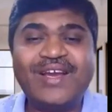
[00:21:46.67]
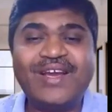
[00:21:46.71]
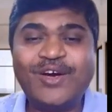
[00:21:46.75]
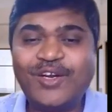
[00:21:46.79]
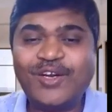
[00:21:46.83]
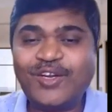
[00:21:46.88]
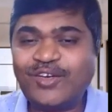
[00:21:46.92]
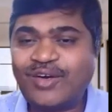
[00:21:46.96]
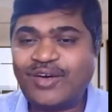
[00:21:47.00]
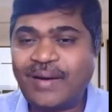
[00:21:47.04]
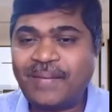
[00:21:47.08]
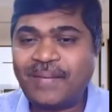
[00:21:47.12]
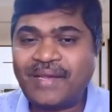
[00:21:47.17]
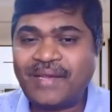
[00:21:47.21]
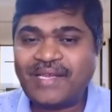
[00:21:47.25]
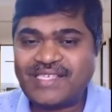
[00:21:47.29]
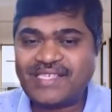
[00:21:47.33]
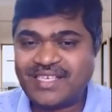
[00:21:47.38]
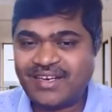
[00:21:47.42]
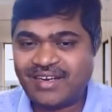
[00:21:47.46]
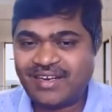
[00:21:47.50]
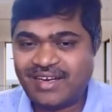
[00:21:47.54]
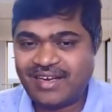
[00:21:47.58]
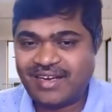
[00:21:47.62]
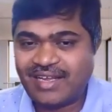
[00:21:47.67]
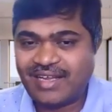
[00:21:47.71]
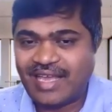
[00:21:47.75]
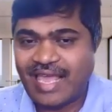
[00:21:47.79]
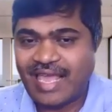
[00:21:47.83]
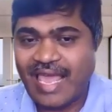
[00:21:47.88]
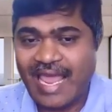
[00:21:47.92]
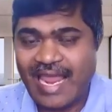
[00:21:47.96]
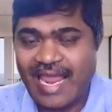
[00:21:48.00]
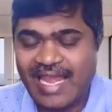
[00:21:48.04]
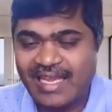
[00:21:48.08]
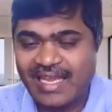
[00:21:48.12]
if I go to Amazon
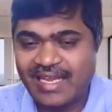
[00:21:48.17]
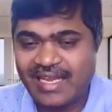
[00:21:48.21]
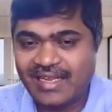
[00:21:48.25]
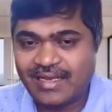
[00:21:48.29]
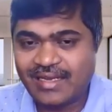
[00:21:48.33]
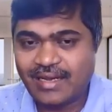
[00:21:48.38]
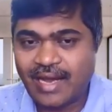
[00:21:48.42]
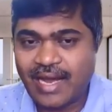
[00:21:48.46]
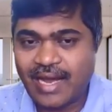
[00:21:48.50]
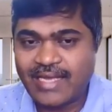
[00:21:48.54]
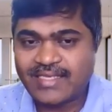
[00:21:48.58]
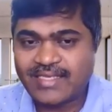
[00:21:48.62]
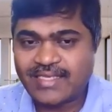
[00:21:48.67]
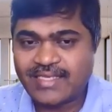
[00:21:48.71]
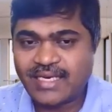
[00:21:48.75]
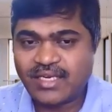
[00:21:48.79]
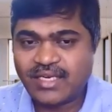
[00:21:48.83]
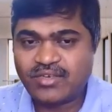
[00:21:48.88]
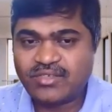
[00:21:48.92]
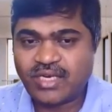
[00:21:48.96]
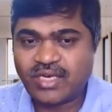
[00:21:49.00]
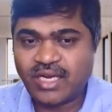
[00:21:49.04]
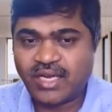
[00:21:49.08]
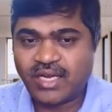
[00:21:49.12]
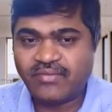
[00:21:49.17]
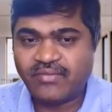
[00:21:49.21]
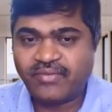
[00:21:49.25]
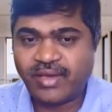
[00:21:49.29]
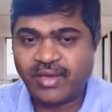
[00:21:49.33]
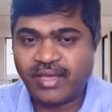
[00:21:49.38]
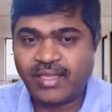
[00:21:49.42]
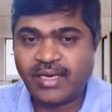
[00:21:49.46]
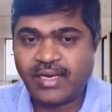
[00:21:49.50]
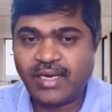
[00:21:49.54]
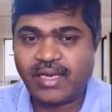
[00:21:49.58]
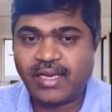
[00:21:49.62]
and ask it to
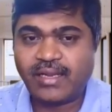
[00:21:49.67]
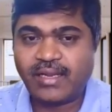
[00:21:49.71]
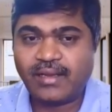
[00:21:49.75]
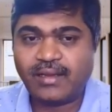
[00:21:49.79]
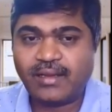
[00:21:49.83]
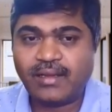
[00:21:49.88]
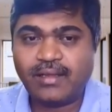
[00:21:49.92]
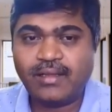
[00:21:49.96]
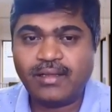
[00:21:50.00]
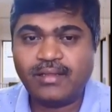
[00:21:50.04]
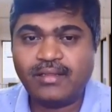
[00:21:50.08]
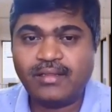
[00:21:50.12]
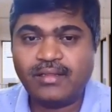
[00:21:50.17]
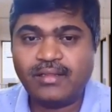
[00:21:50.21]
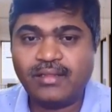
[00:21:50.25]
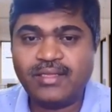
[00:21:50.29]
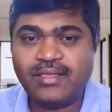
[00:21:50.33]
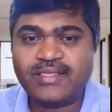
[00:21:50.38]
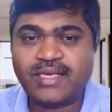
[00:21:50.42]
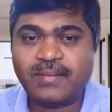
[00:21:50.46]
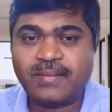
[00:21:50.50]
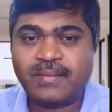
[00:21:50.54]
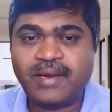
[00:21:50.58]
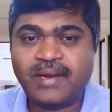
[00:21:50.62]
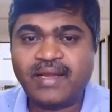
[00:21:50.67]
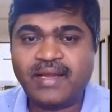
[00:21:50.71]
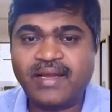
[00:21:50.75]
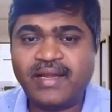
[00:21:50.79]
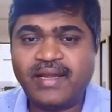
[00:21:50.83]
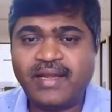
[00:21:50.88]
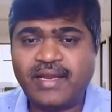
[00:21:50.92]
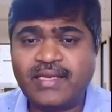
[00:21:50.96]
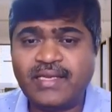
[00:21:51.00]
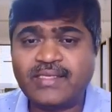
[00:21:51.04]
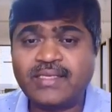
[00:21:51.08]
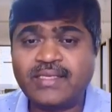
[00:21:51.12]
certify that these are my
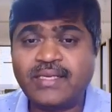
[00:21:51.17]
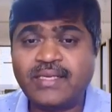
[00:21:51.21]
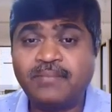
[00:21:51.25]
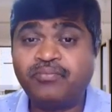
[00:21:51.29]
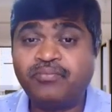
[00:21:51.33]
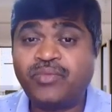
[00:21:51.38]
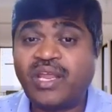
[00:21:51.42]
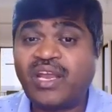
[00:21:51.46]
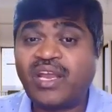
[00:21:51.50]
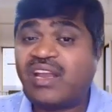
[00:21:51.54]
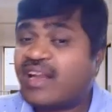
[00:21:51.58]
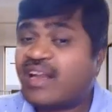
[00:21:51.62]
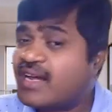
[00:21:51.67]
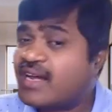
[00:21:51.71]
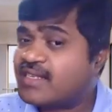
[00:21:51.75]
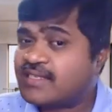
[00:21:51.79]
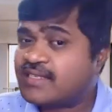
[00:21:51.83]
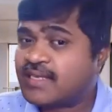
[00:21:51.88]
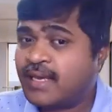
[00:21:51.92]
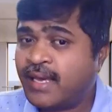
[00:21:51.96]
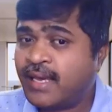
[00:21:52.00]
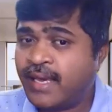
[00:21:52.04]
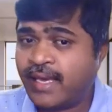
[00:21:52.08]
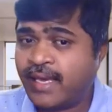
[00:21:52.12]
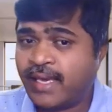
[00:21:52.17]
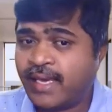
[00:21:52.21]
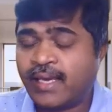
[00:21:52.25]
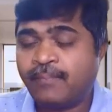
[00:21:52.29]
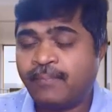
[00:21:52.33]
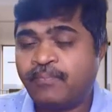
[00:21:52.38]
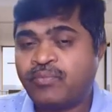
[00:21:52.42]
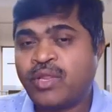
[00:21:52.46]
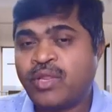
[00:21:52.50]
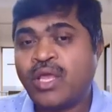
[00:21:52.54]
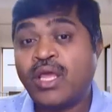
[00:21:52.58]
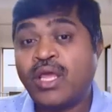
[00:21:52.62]
details, it will ask,
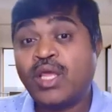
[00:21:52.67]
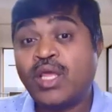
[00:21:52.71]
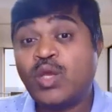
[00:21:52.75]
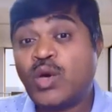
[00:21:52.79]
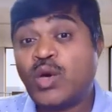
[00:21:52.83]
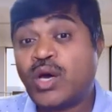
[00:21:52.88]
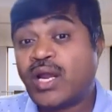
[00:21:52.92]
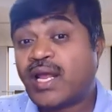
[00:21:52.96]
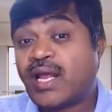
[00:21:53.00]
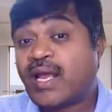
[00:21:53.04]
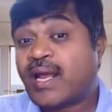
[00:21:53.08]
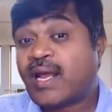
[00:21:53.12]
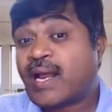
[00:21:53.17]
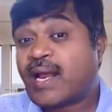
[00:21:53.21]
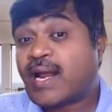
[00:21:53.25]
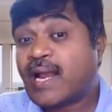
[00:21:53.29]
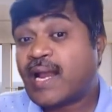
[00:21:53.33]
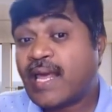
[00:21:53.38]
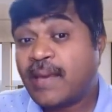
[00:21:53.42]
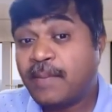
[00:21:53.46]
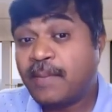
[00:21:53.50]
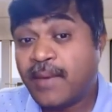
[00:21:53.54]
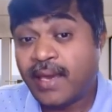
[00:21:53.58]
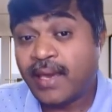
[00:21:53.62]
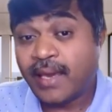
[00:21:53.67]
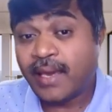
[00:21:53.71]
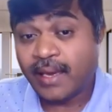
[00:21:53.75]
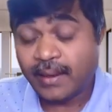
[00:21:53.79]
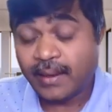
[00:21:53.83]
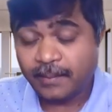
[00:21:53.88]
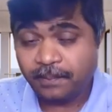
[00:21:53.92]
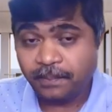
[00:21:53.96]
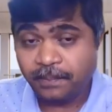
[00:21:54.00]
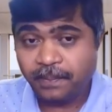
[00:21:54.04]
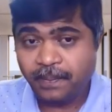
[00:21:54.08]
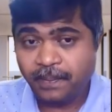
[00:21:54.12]
hey, you are
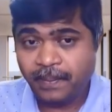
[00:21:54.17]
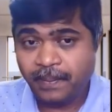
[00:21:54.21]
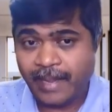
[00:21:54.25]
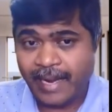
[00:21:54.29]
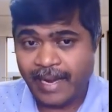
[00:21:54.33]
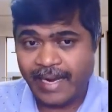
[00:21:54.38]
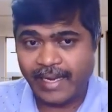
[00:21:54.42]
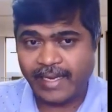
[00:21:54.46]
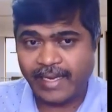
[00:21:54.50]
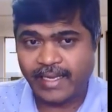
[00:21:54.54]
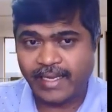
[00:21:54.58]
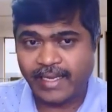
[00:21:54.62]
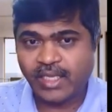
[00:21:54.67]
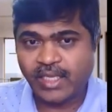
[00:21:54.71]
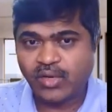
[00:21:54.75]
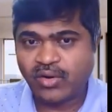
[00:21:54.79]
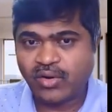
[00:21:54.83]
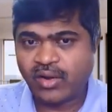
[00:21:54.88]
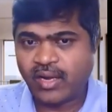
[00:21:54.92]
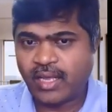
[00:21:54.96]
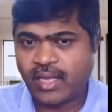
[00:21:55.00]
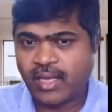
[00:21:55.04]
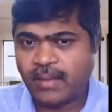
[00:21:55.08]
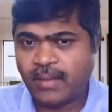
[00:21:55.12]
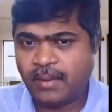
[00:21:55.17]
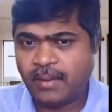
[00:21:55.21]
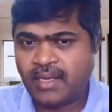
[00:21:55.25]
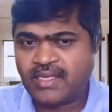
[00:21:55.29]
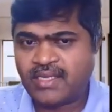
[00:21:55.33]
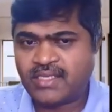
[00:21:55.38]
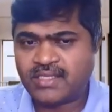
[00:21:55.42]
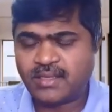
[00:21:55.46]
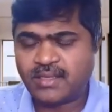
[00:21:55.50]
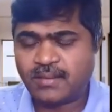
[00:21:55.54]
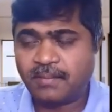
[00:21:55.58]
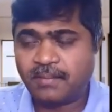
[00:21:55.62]
claiming that your
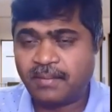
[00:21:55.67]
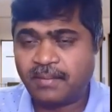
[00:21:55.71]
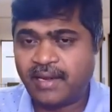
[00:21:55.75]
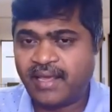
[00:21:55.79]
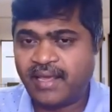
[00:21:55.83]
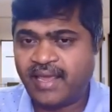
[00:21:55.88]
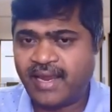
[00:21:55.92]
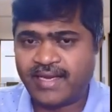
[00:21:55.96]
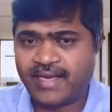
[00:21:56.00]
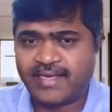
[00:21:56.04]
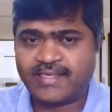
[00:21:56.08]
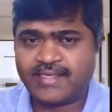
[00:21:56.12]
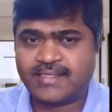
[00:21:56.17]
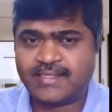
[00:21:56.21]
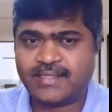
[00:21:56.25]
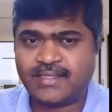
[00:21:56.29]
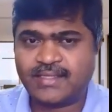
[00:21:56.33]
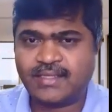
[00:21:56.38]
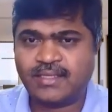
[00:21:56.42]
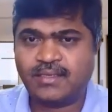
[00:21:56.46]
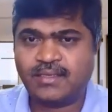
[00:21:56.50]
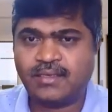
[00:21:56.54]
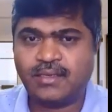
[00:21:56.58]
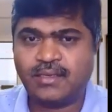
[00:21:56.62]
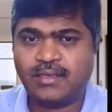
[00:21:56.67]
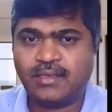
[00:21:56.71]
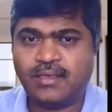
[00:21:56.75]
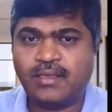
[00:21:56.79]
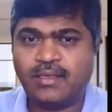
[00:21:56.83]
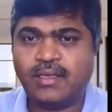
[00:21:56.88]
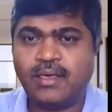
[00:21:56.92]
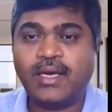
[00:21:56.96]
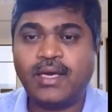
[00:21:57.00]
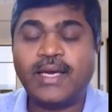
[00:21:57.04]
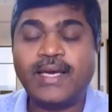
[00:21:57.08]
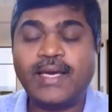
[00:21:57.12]
name is Bill Gates.
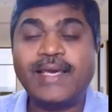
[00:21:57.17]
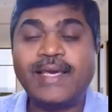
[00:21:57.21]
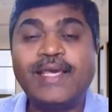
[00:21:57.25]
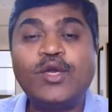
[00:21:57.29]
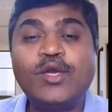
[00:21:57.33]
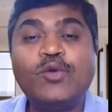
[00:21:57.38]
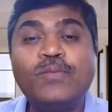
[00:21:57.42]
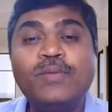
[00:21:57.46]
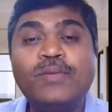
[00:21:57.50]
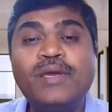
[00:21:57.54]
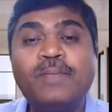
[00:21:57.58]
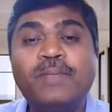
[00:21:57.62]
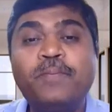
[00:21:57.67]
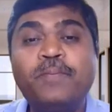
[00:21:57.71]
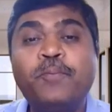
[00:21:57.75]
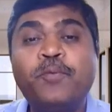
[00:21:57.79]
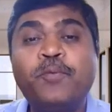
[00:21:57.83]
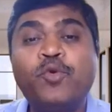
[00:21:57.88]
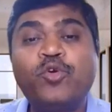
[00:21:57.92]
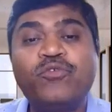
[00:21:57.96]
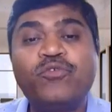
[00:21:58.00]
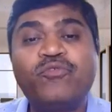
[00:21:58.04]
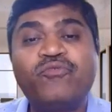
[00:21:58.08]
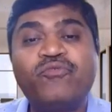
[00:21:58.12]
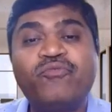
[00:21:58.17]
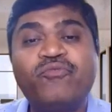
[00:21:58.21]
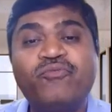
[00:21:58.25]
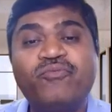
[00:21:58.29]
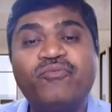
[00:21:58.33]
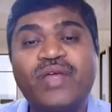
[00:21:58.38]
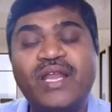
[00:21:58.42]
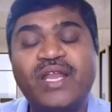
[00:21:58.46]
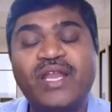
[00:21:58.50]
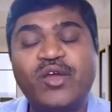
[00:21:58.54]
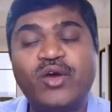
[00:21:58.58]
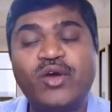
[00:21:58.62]
Give me a
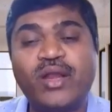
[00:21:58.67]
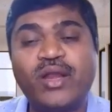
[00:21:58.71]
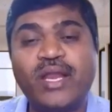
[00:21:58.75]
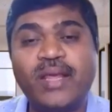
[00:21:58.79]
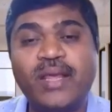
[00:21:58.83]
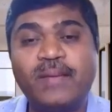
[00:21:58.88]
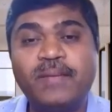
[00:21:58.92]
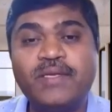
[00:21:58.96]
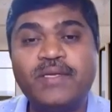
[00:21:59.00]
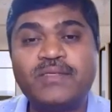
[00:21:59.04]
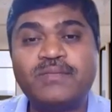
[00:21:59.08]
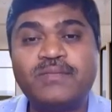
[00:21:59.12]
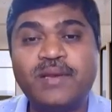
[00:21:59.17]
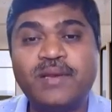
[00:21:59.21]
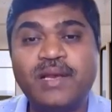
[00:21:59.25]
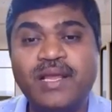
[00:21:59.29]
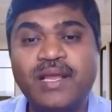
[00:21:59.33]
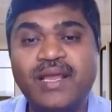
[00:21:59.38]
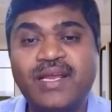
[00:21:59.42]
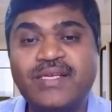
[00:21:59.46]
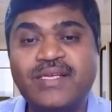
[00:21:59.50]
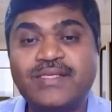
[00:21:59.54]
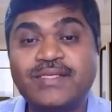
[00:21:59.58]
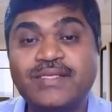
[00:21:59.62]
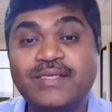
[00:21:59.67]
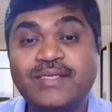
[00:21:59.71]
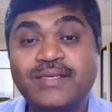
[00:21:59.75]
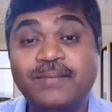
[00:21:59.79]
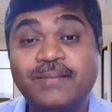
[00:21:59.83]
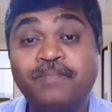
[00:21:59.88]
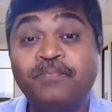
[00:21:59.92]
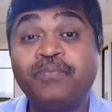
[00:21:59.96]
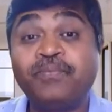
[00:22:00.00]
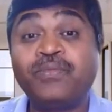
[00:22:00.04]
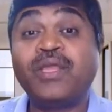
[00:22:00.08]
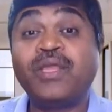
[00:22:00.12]
proof that your name is Bill
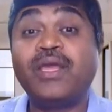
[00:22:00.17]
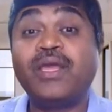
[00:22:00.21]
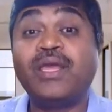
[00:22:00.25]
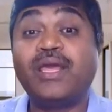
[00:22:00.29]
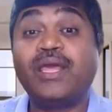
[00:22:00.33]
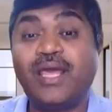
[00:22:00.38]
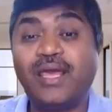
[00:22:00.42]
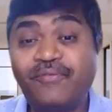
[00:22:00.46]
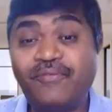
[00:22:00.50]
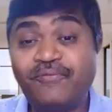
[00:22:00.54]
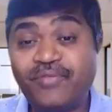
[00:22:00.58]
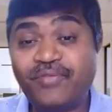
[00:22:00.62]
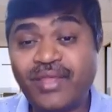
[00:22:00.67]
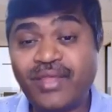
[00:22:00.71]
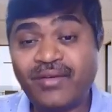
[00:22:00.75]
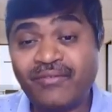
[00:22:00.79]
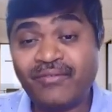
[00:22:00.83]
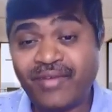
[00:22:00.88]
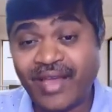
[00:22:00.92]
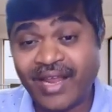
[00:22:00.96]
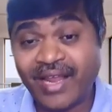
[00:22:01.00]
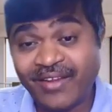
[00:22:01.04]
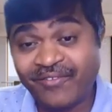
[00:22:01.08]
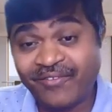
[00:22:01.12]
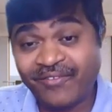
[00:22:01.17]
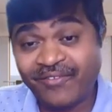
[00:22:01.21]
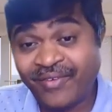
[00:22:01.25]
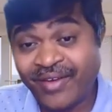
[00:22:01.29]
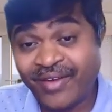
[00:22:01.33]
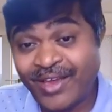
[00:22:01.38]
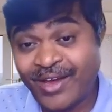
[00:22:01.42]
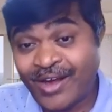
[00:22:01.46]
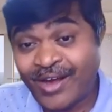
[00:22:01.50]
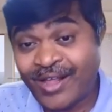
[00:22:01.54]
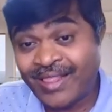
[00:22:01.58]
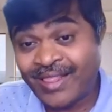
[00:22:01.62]
Gates. If they
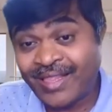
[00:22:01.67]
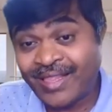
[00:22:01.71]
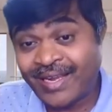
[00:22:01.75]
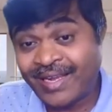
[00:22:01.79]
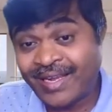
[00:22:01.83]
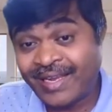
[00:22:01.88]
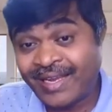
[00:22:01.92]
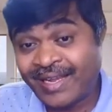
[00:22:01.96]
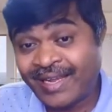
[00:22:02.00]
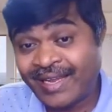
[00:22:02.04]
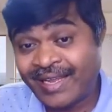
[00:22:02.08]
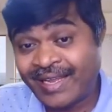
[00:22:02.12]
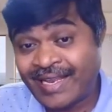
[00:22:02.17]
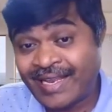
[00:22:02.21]
verify all the